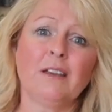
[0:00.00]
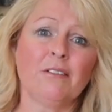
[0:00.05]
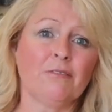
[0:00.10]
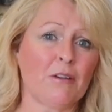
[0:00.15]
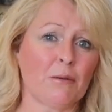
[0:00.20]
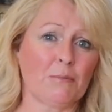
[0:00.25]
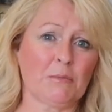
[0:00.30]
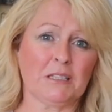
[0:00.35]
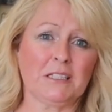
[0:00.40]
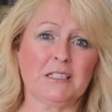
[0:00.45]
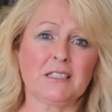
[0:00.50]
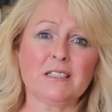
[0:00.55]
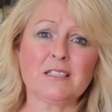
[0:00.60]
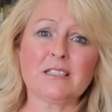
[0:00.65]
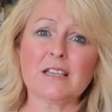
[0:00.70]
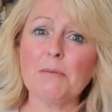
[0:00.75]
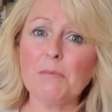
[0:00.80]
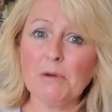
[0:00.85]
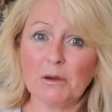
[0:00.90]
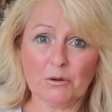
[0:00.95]
around my
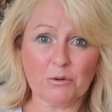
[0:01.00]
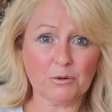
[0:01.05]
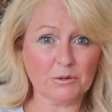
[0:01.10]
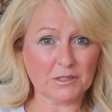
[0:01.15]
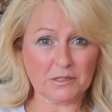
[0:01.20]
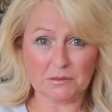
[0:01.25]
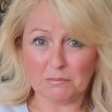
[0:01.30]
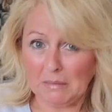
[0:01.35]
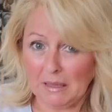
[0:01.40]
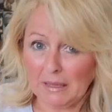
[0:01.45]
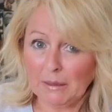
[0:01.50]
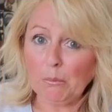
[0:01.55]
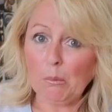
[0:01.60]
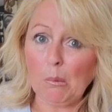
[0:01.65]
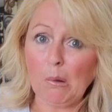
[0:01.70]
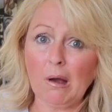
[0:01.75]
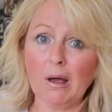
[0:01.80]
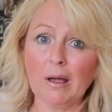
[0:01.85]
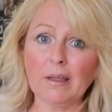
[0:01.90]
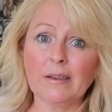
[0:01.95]
stomach was the main
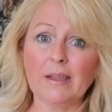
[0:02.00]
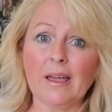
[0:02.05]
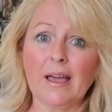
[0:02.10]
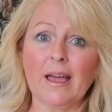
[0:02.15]
one,